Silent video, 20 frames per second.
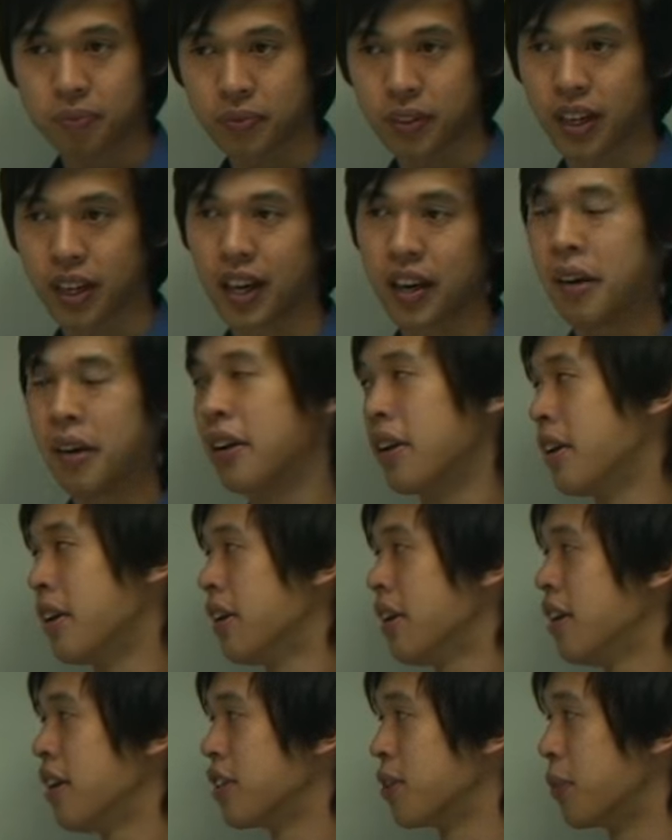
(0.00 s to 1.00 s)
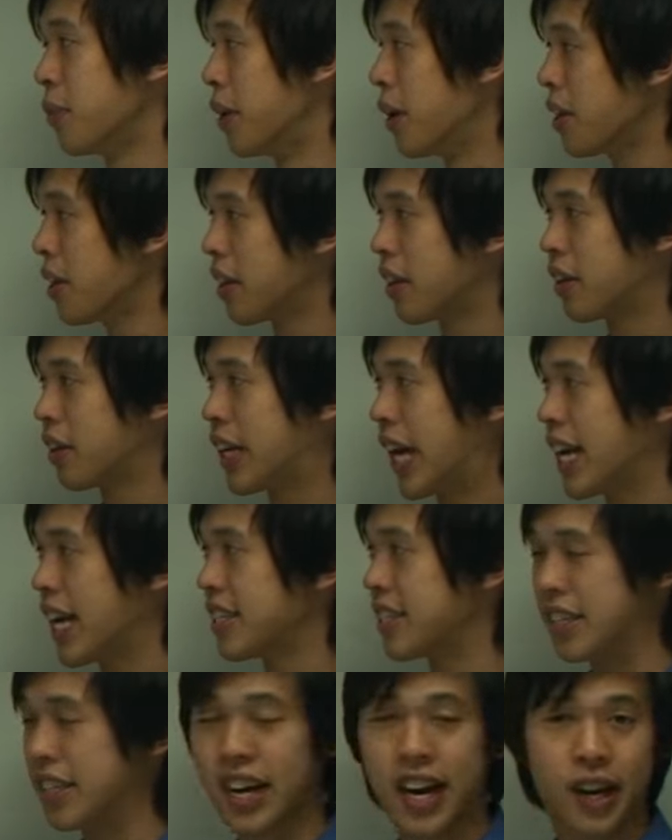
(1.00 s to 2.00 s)
Okay, so we know that the gas
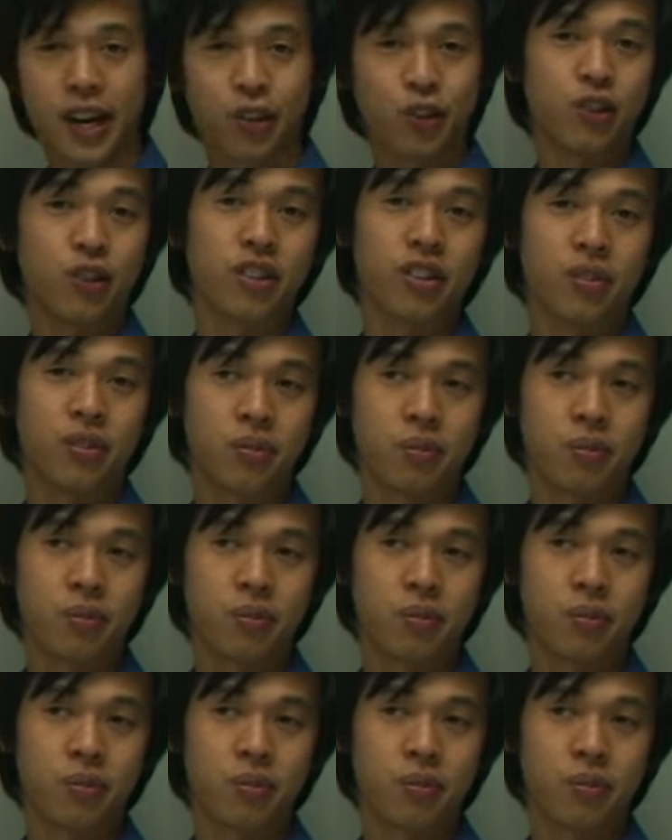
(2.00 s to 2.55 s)
is hydrogen.